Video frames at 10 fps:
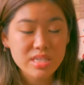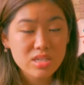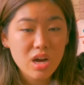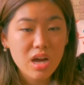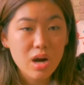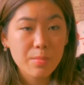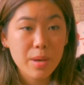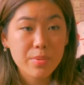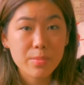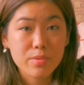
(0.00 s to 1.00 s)
not help my
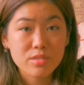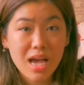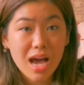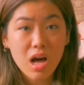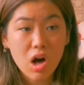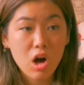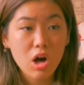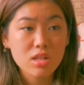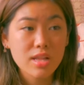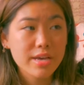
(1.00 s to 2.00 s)
pimples at
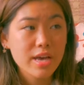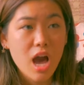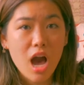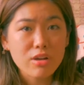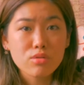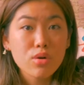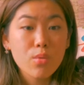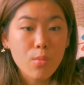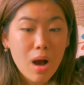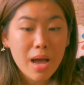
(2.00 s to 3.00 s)
all. Like, I don't know
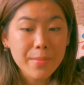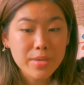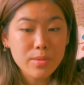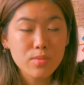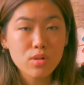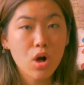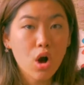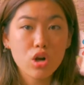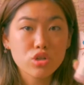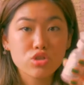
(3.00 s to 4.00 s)
why people
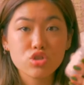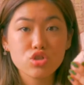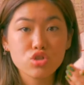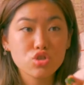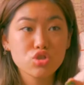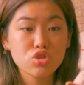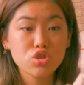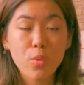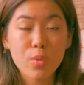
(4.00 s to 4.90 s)
are so